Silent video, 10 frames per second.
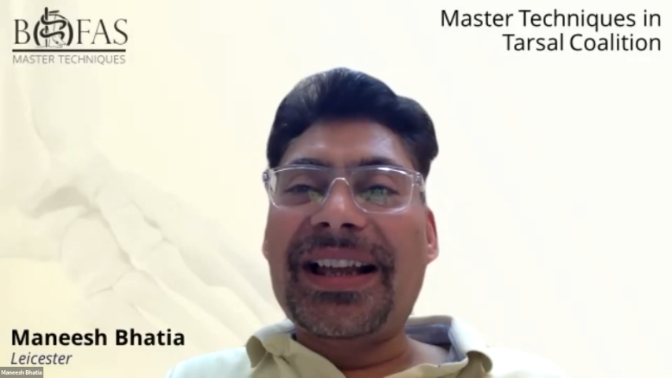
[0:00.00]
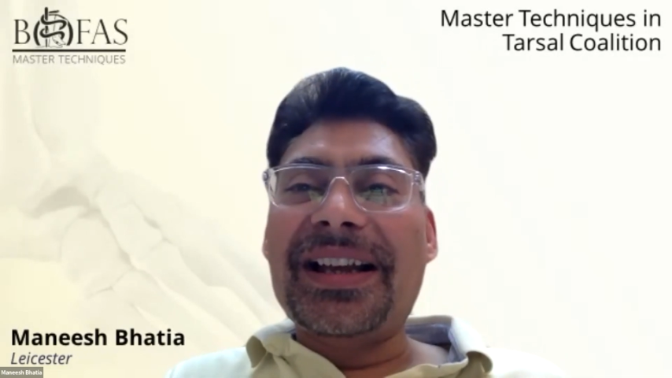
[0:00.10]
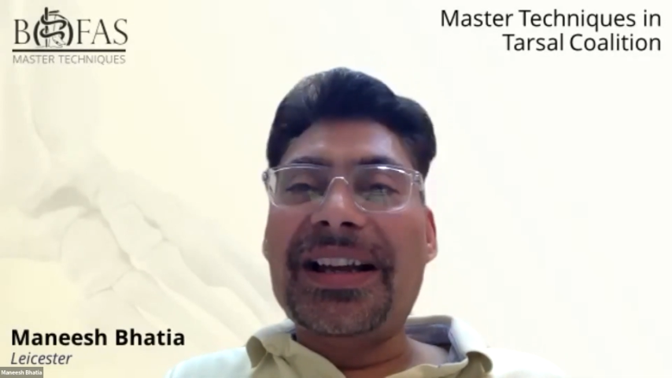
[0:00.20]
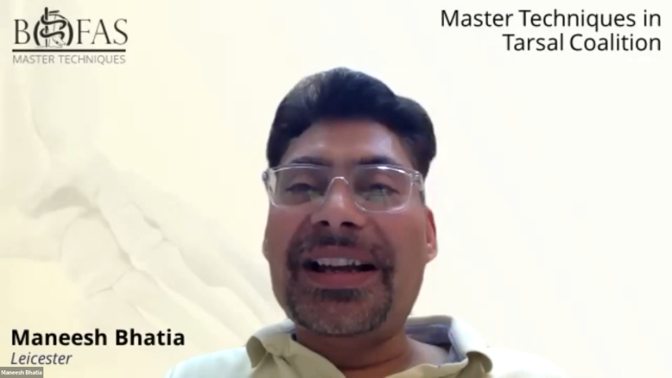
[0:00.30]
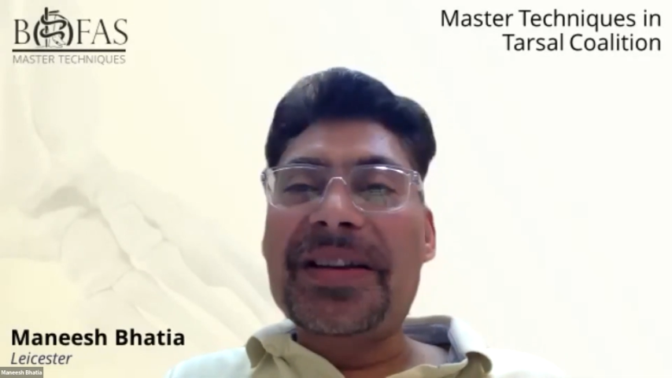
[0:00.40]

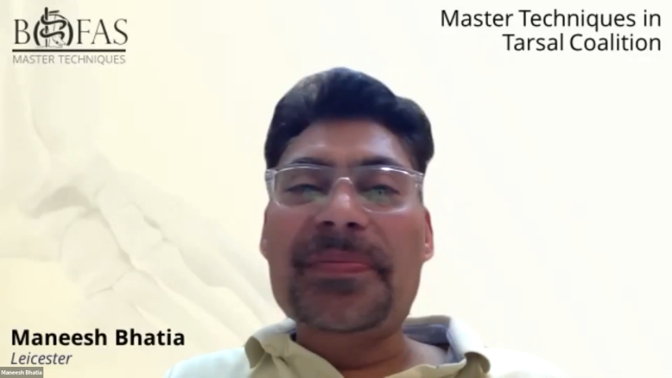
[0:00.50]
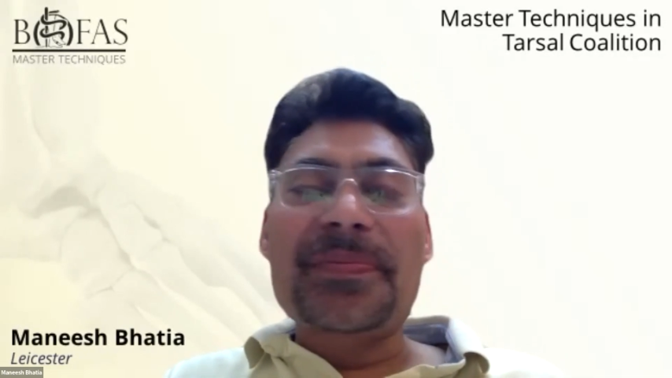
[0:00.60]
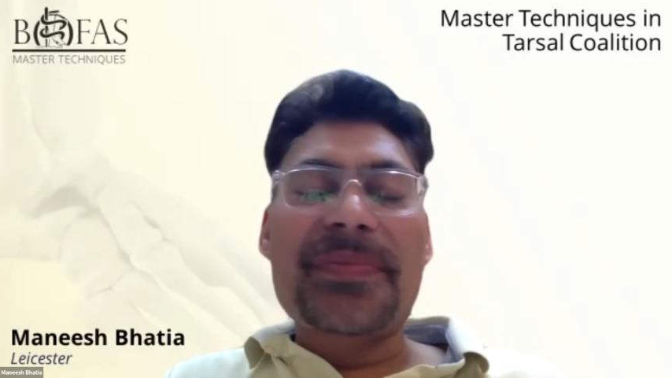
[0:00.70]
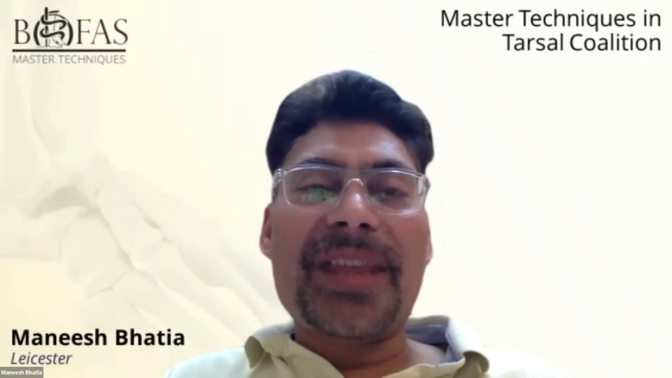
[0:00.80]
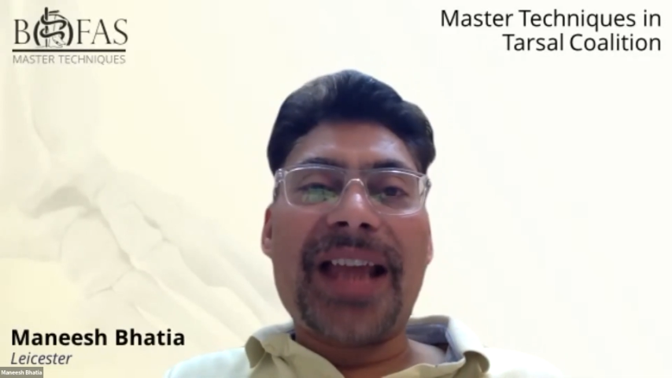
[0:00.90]

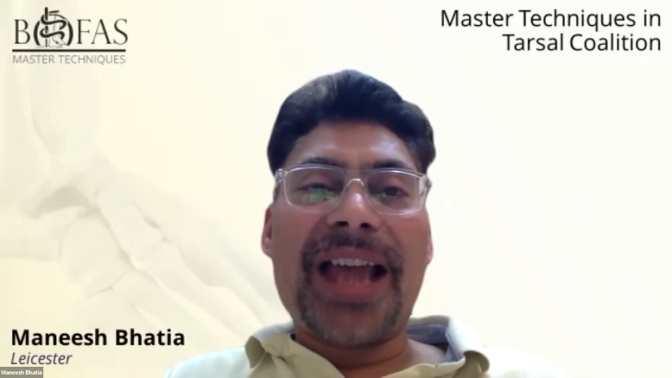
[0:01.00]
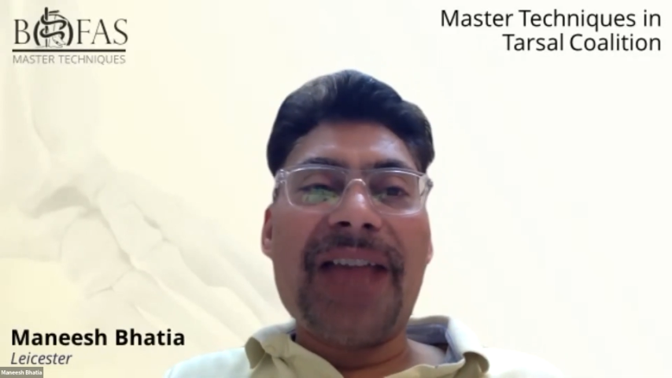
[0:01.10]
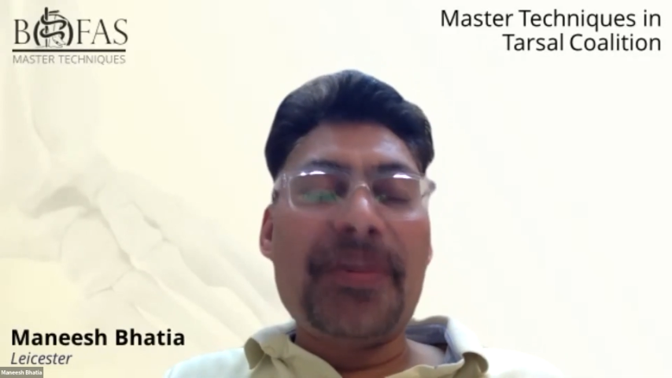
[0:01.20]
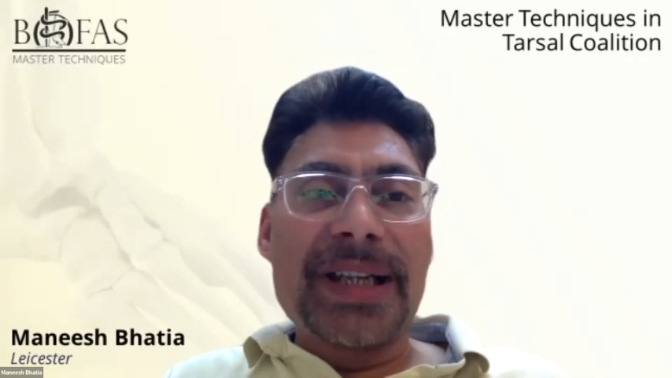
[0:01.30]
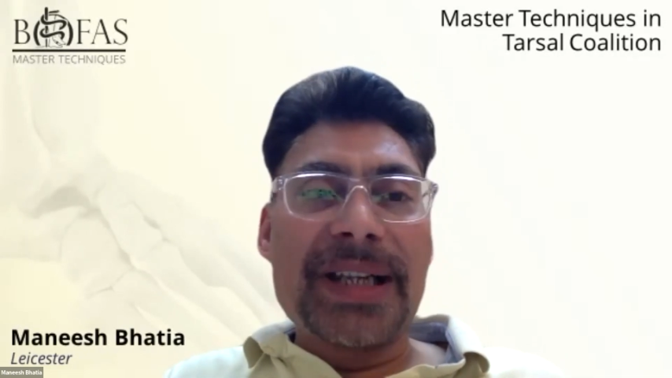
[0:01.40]

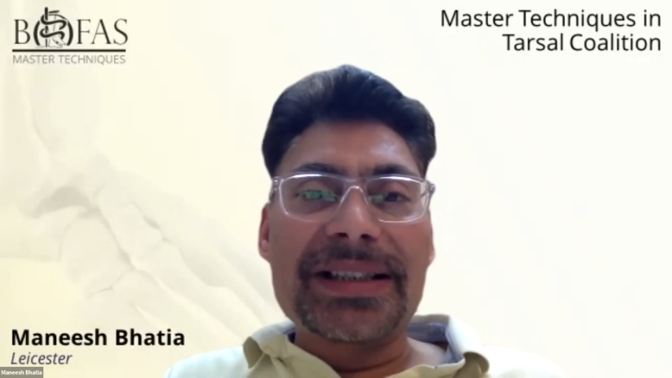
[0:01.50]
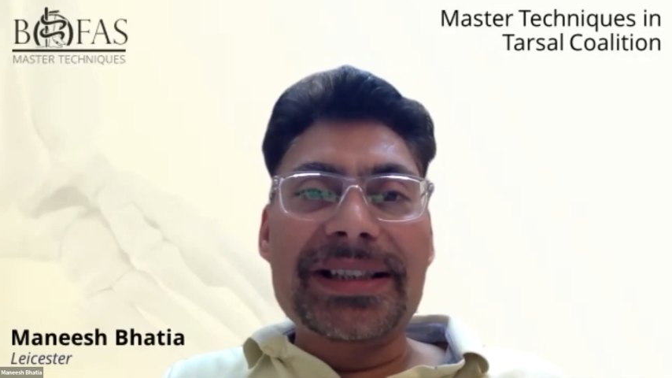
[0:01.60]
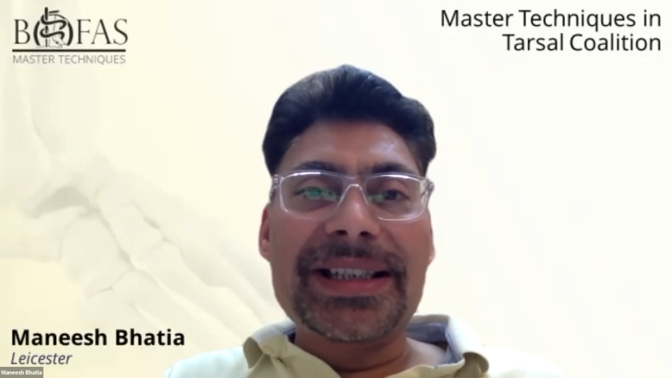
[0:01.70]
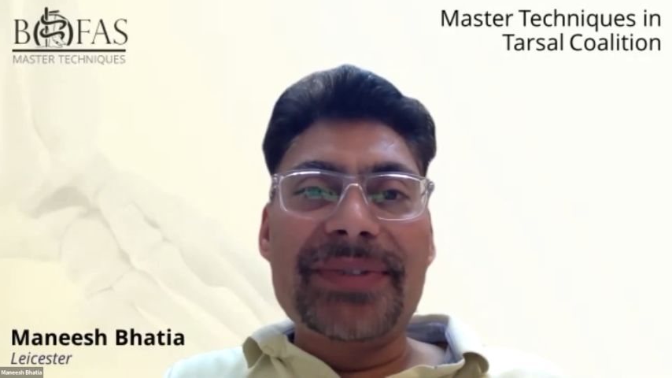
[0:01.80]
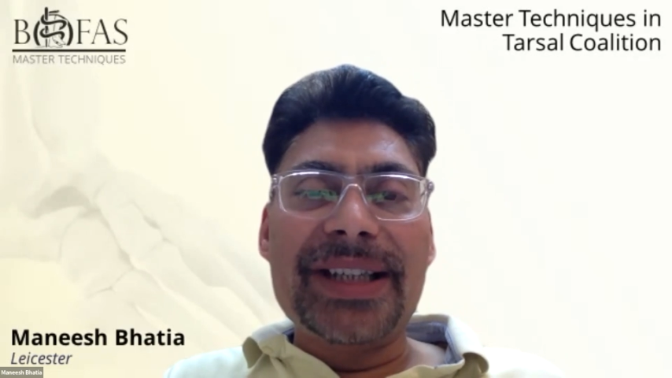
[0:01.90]
Have a
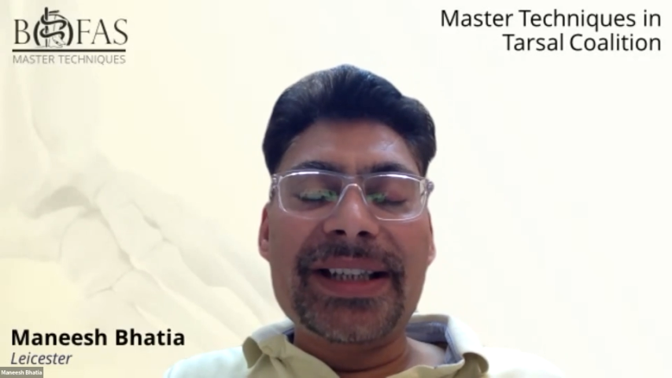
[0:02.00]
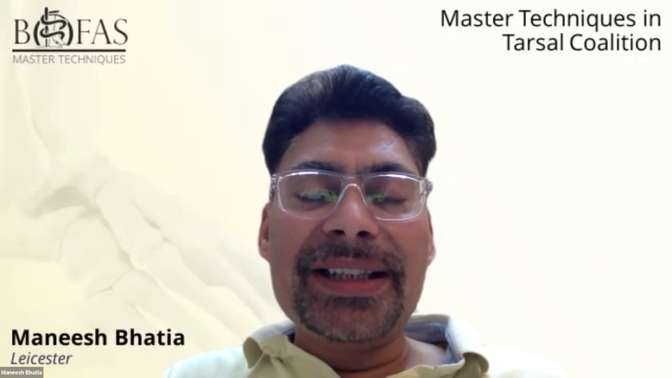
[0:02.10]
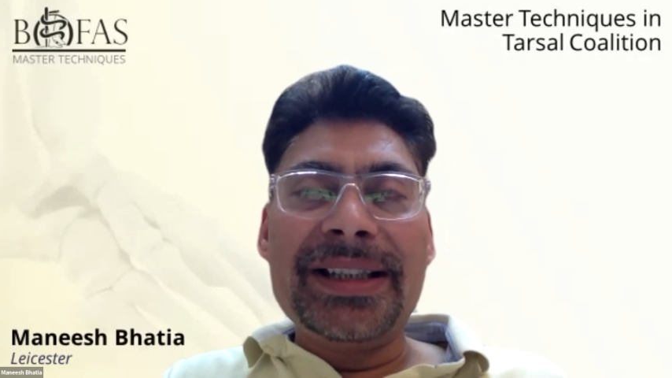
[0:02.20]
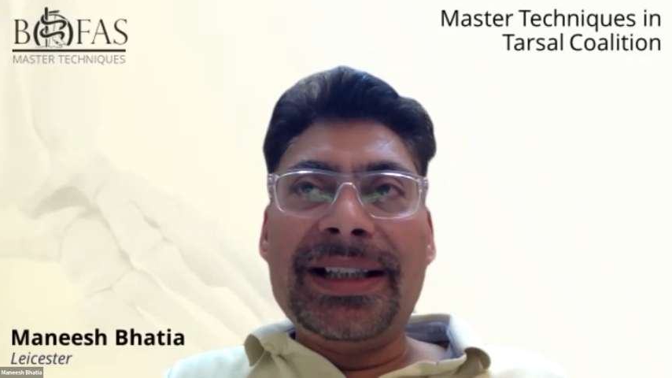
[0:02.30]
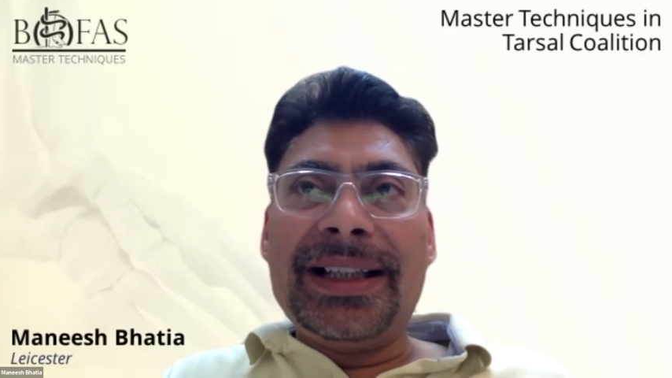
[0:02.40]
pleasant
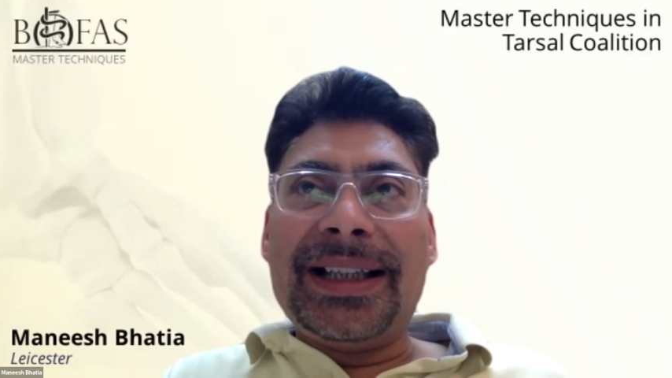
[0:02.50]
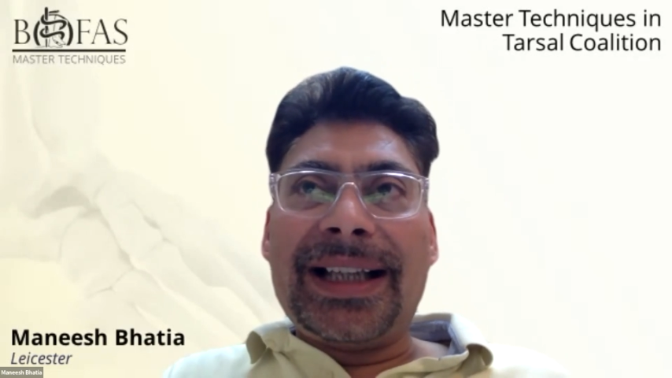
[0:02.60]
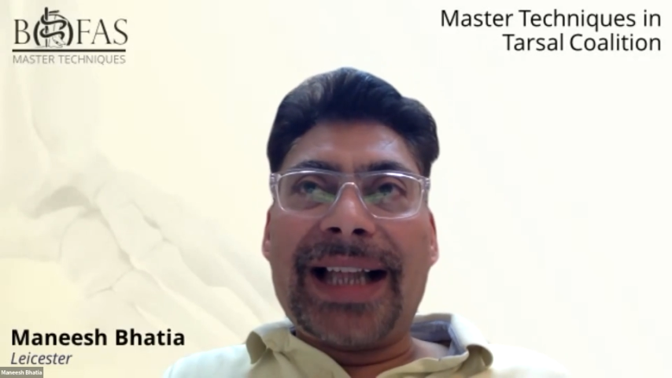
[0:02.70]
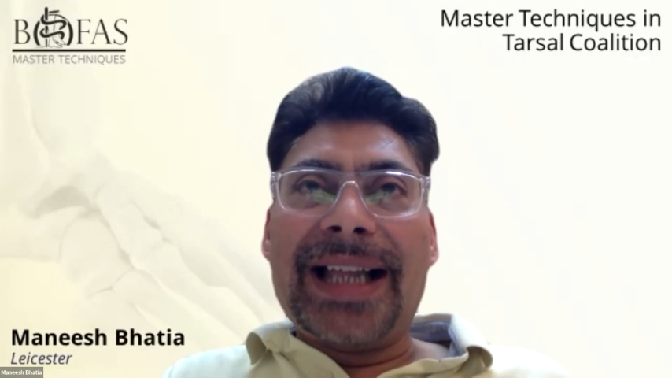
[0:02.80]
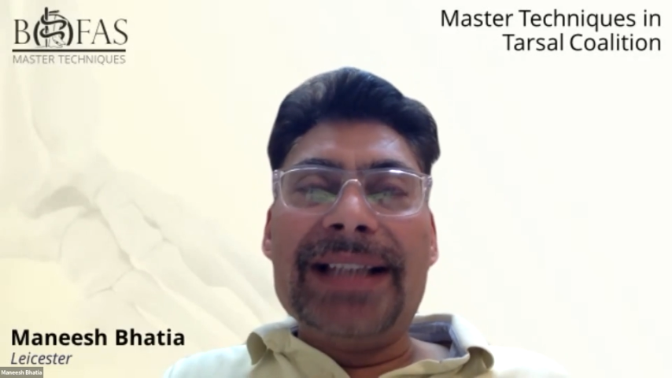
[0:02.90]
evening,
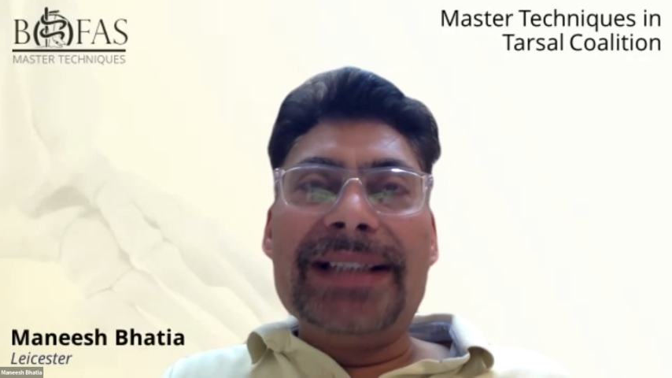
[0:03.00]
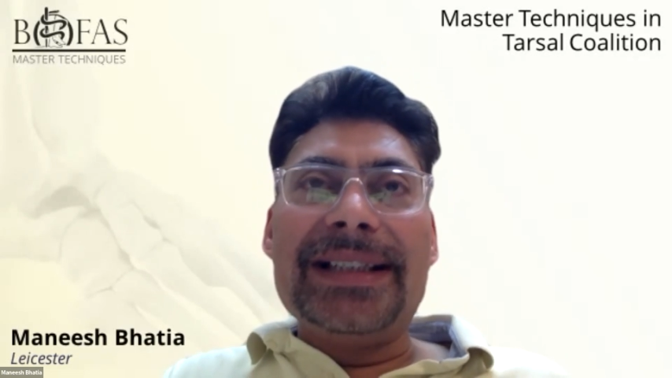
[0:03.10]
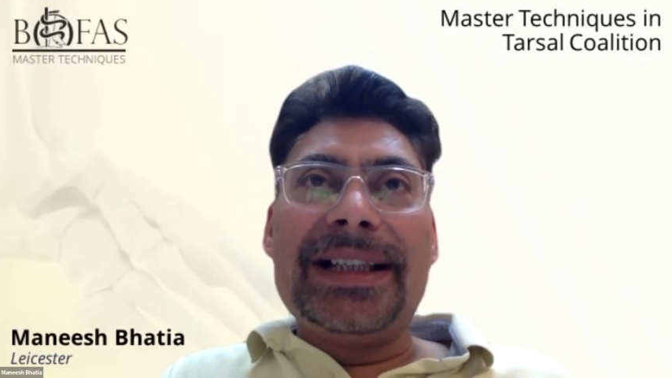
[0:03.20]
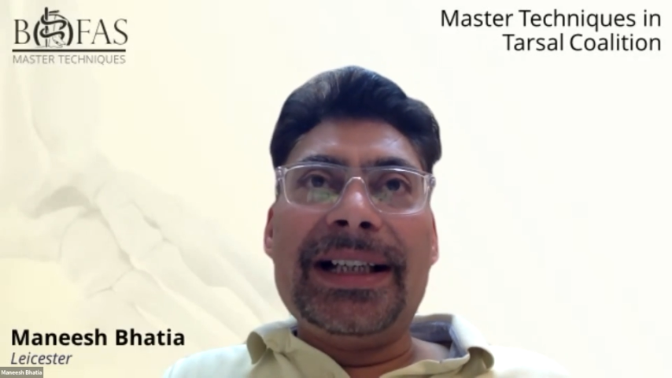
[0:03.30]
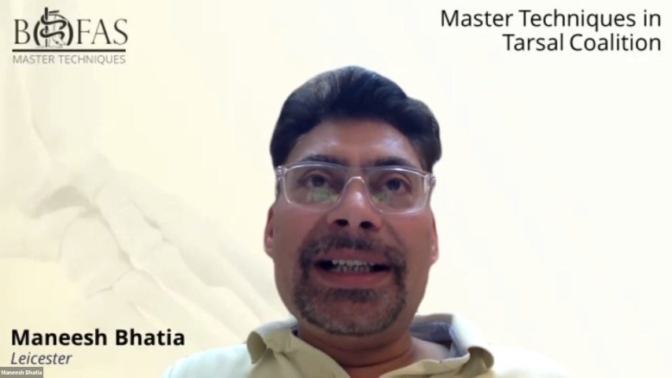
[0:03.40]
and
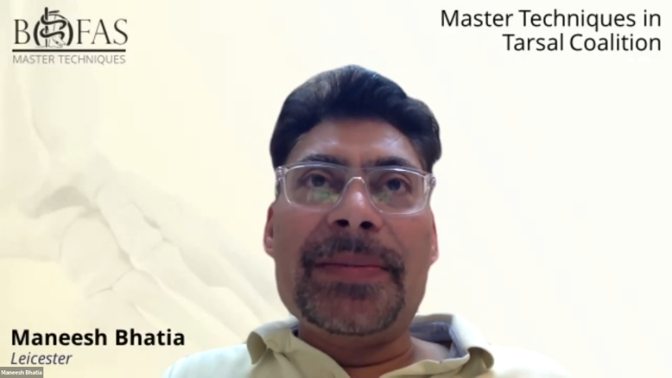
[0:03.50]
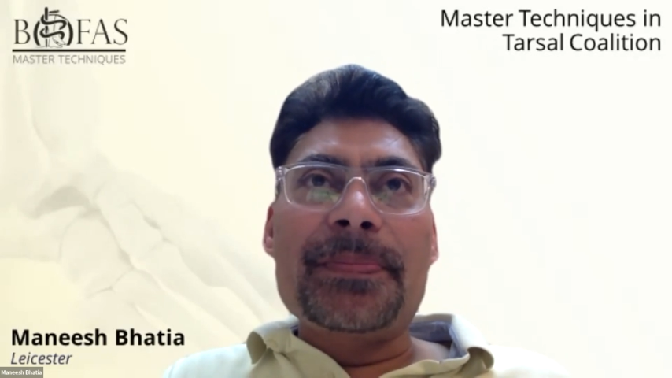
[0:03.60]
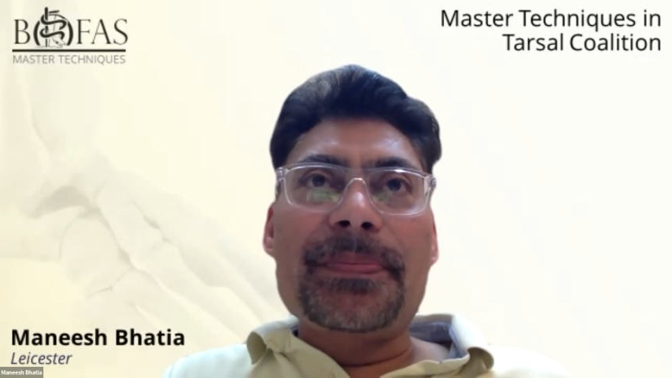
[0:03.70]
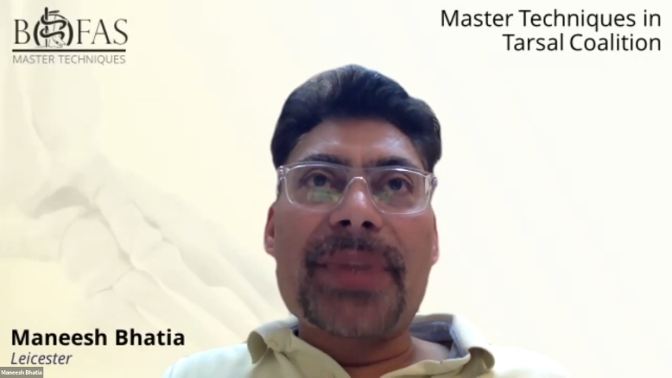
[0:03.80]
a